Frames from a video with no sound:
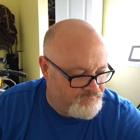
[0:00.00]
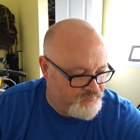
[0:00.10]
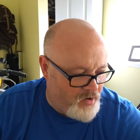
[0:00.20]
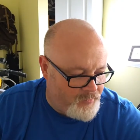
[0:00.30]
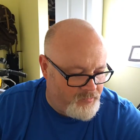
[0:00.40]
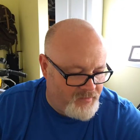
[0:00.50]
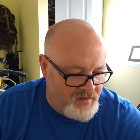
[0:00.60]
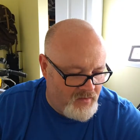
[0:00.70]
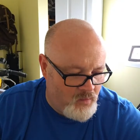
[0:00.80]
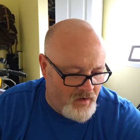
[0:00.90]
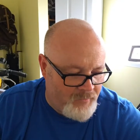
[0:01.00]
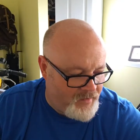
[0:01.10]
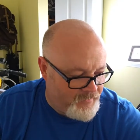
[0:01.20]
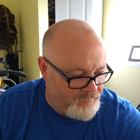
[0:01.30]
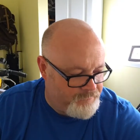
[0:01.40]
probably one of
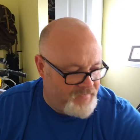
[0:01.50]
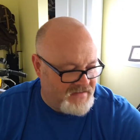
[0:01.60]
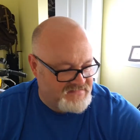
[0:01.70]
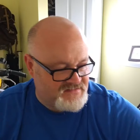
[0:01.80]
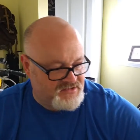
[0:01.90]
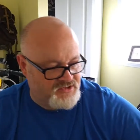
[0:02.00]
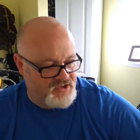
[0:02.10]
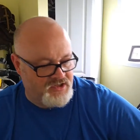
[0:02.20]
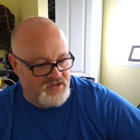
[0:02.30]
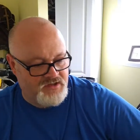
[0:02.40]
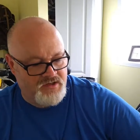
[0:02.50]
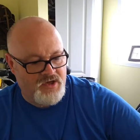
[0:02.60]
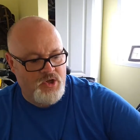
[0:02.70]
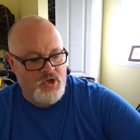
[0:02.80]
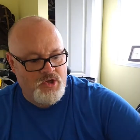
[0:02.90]
my best
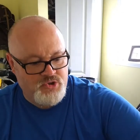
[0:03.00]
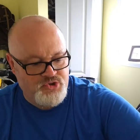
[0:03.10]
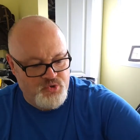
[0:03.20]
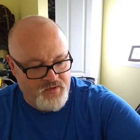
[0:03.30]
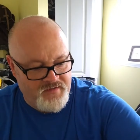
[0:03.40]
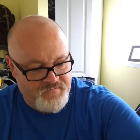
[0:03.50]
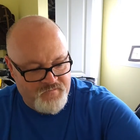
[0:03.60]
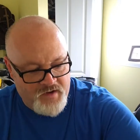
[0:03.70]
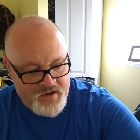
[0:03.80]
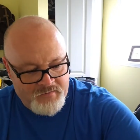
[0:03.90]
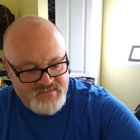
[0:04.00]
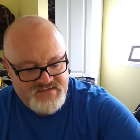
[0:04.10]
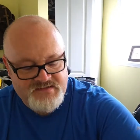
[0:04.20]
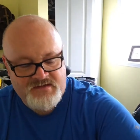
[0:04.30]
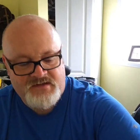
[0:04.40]
shooting frames.